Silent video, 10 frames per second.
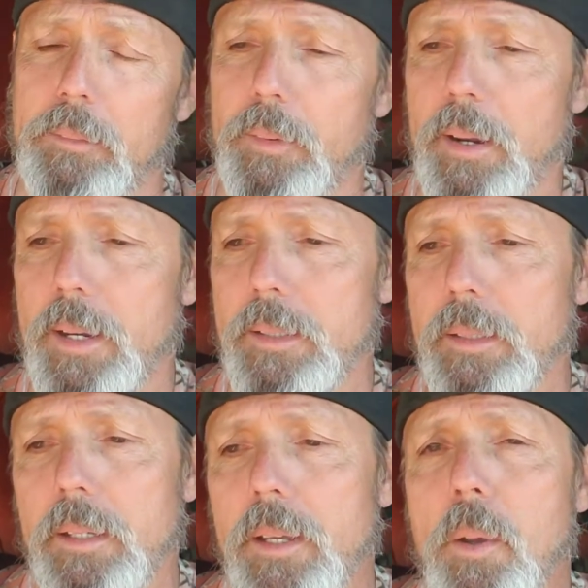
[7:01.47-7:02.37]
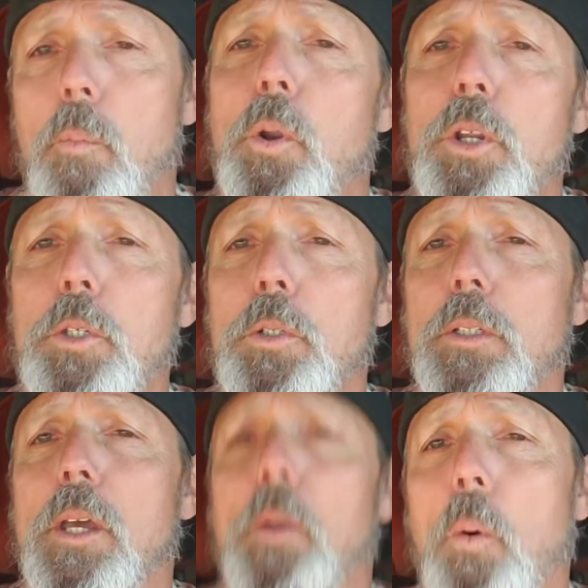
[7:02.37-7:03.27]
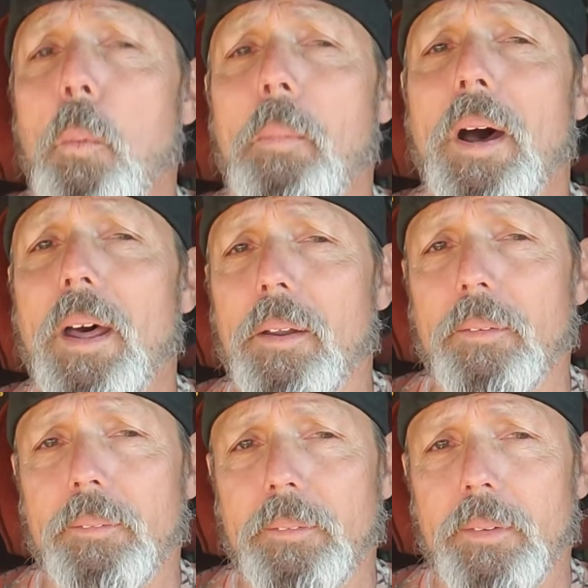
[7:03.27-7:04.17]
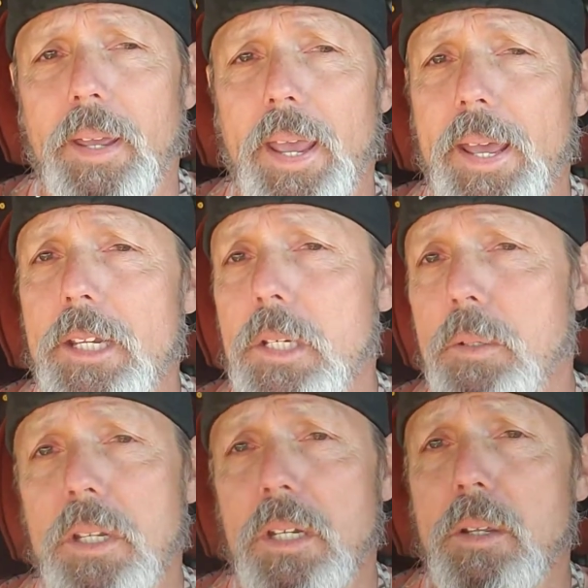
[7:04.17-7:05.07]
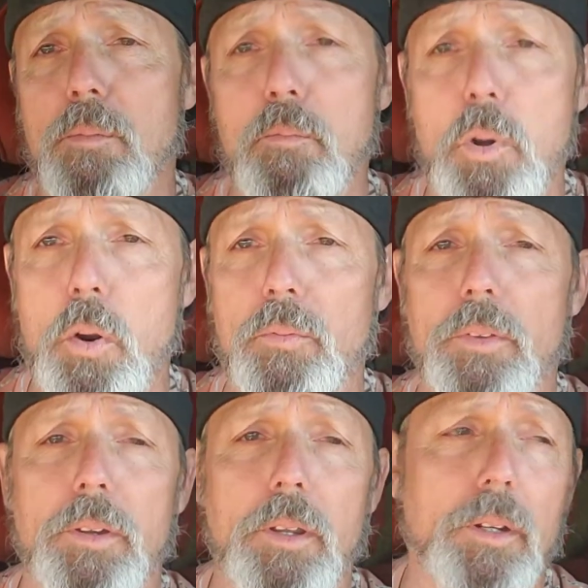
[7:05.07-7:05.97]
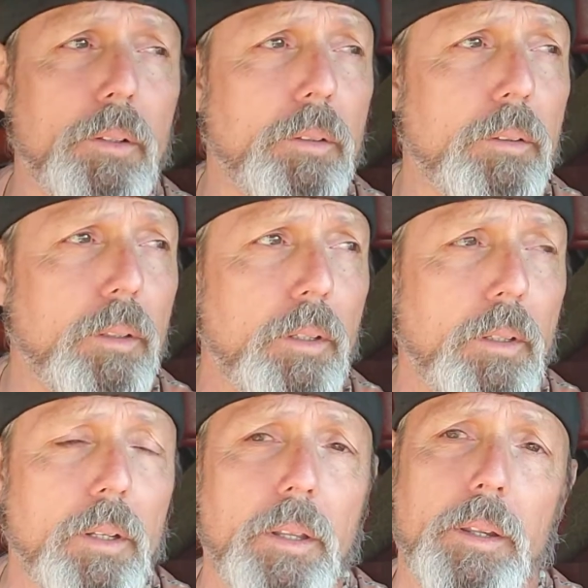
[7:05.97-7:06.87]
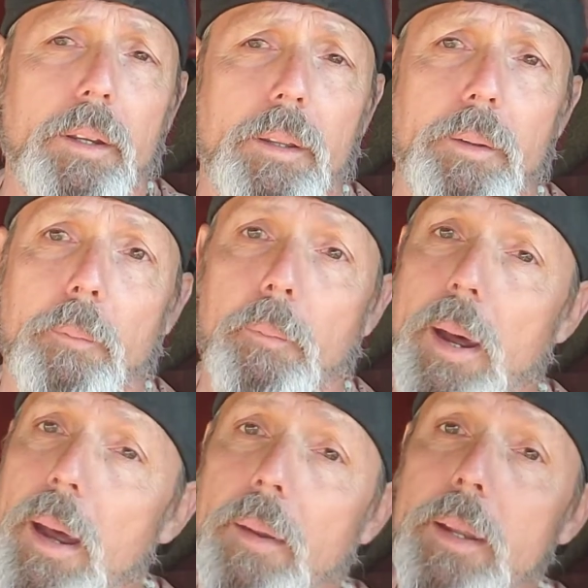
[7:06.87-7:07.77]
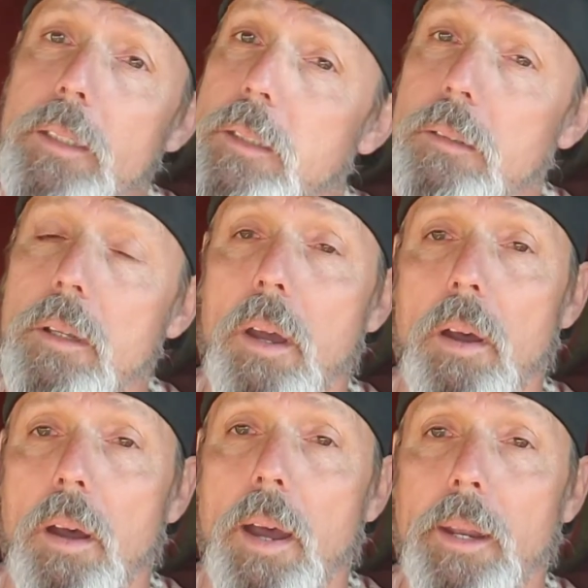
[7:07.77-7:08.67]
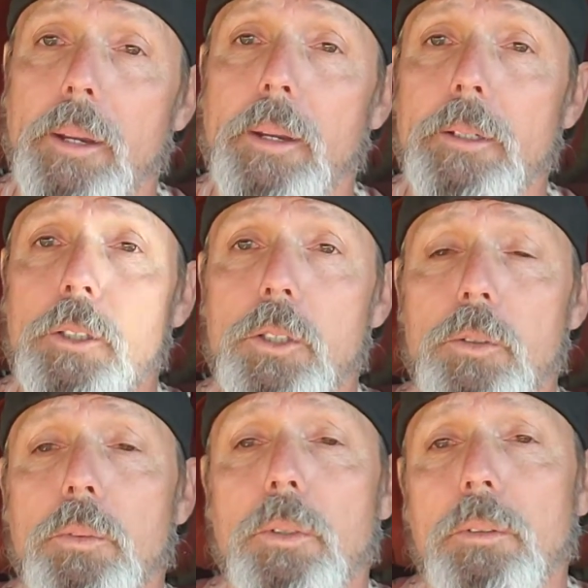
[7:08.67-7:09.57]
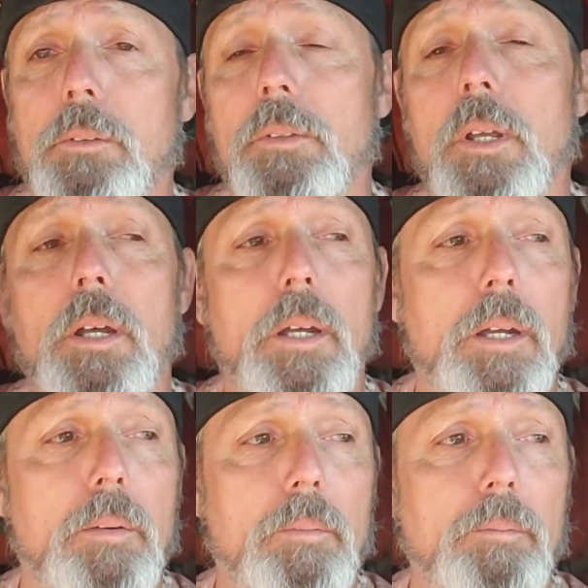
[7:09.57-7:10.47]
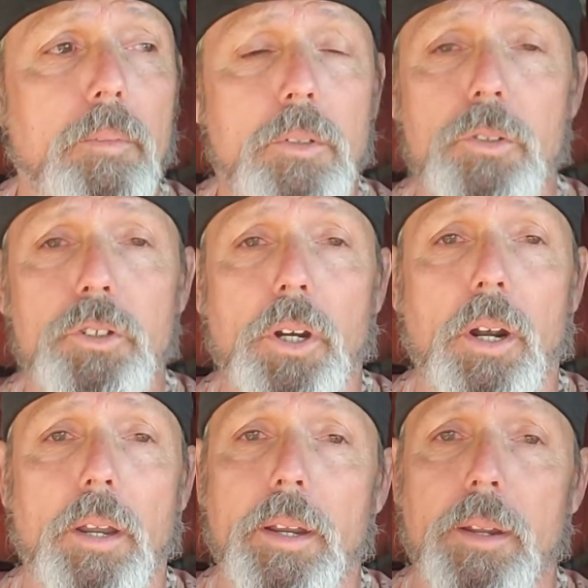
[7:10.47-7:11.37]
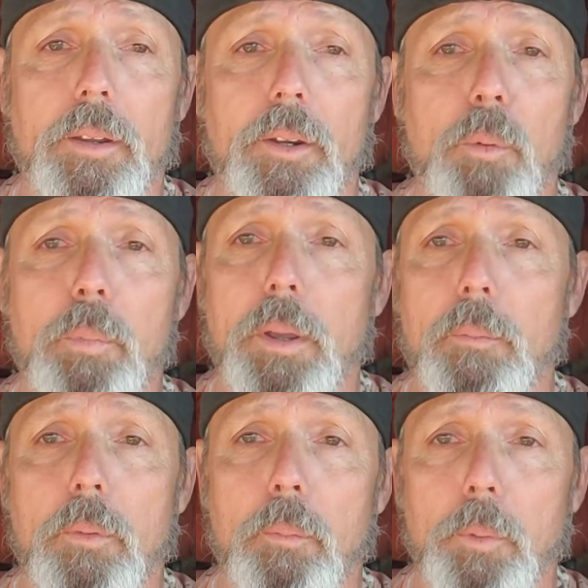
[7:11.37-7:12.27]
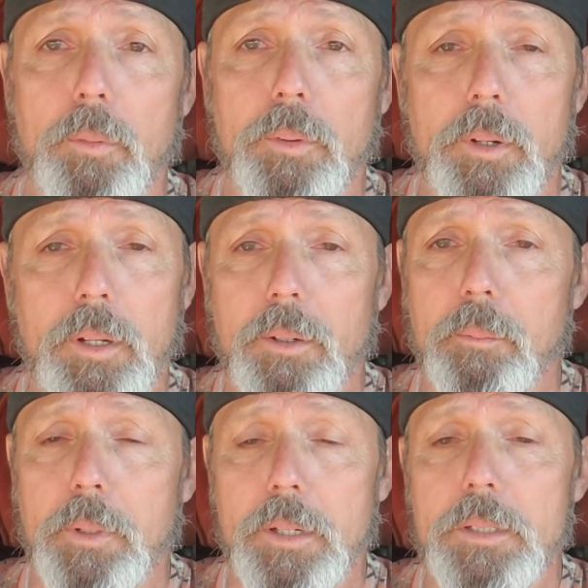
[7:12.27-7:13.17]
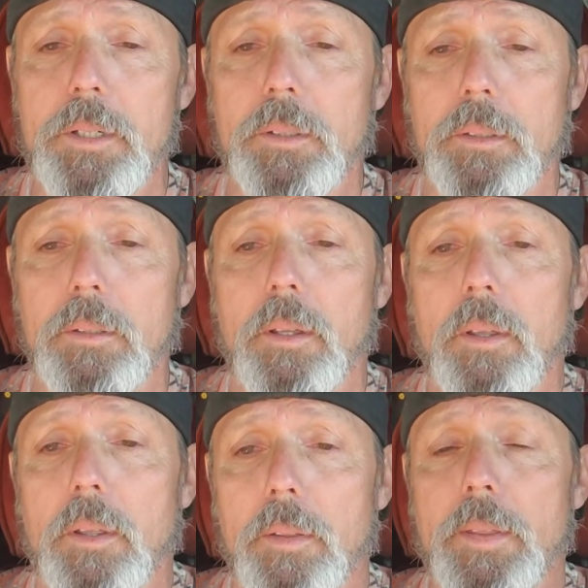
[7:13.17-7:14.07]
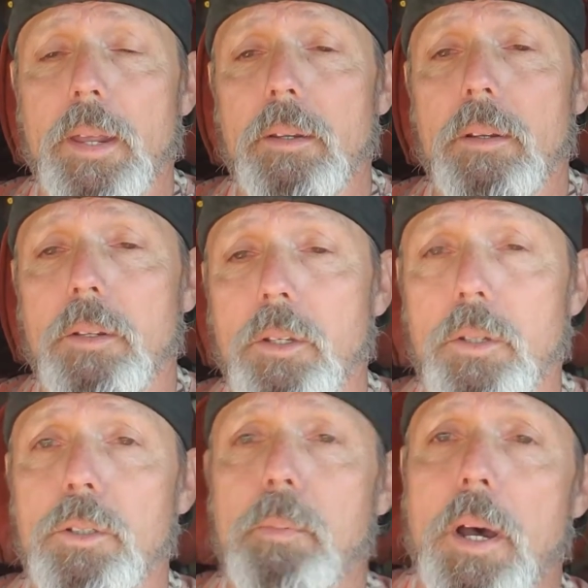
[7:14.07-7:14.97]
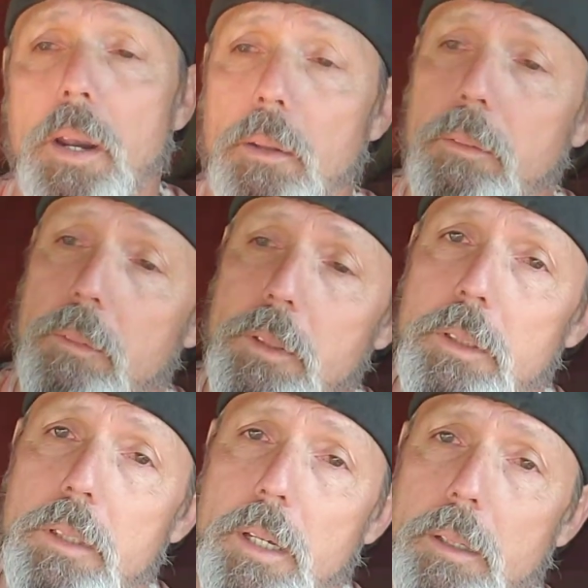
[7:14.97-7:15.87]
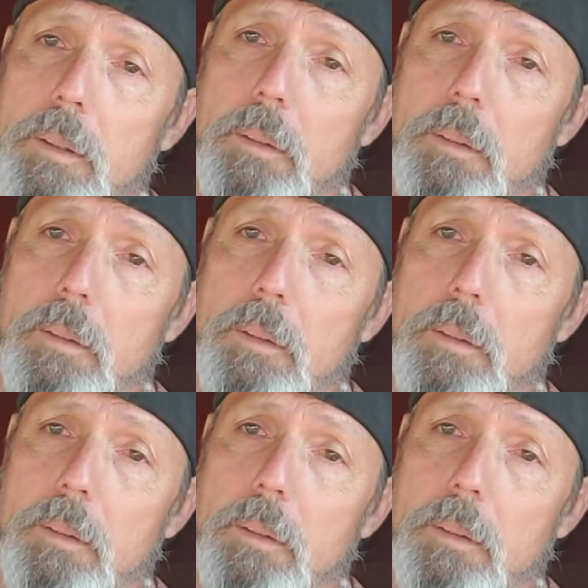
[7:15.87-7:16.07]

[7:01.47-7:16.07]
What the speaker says: right? But it took that whole bottle and didn't even move the needle. Wow, that's highly unusual. Generally, a little bit will move the needle, but it took that huge bottle, which is like,